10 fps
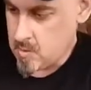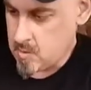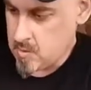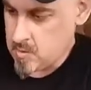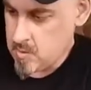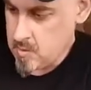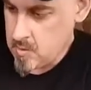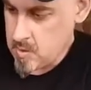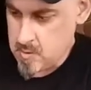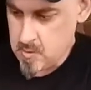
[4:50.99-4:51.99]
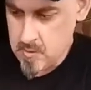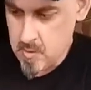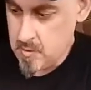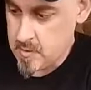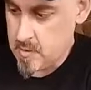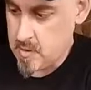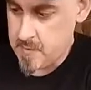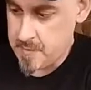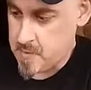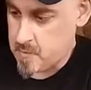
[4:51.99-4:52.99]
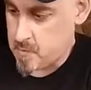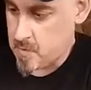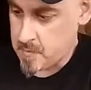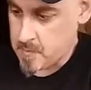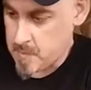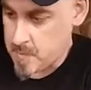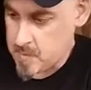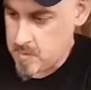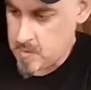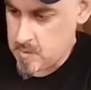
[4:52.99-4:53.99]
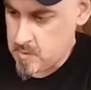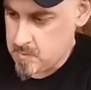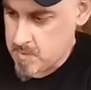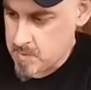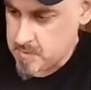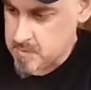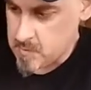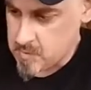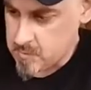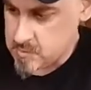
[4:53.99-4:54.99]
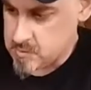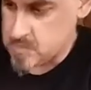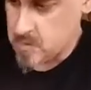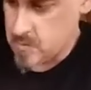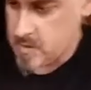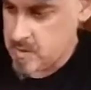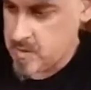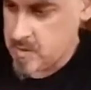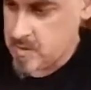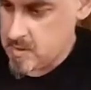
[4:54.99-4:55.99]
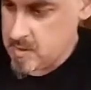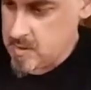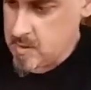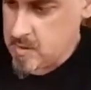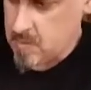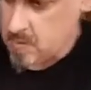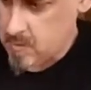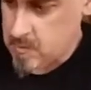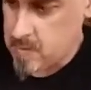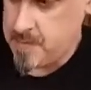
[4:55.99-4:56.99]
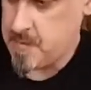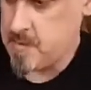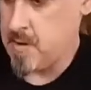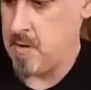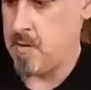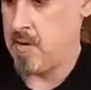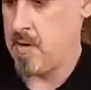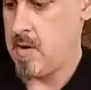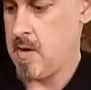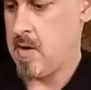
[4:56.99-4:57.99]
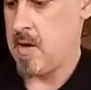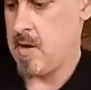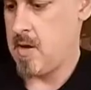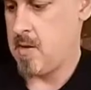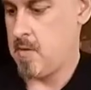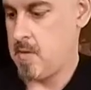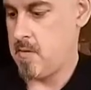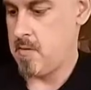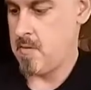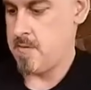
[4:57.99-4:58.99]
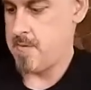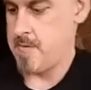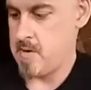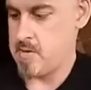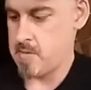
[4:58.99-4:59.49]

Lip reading: And you're going to cut a few of them. I mean, you might as well just go ahead, if you do, and finish them out.